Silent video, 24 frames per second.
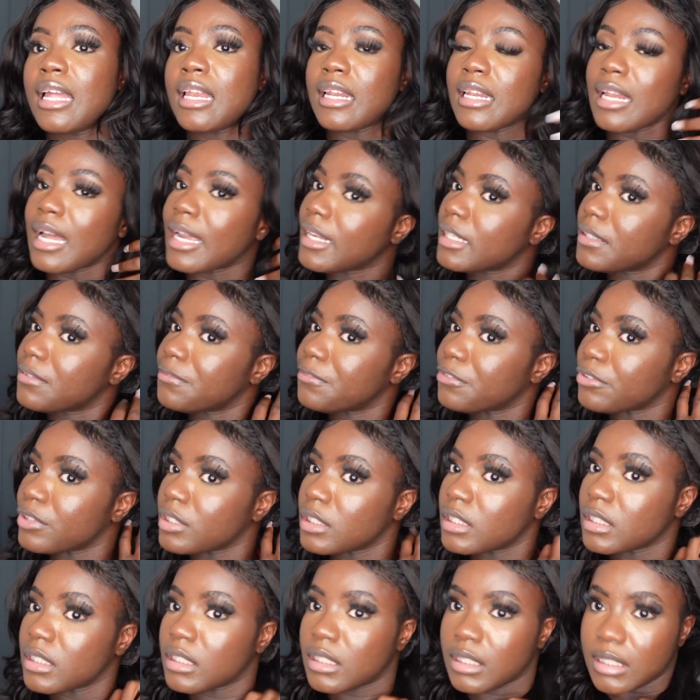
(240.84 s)
Like for
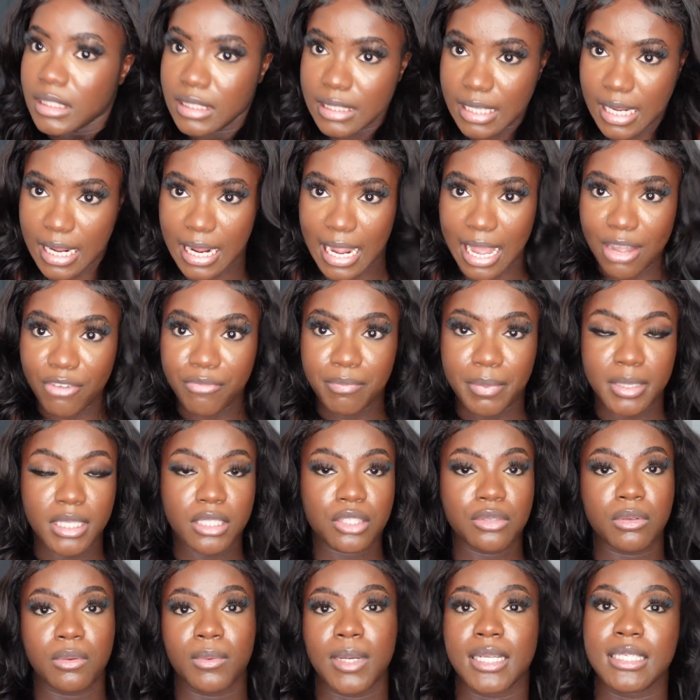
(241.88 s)
instance, today I've been
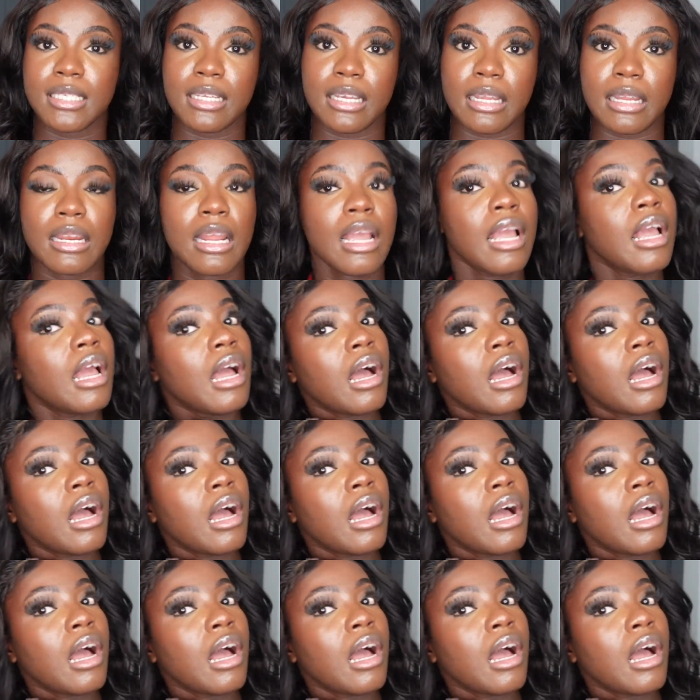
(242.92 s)
to a wedding.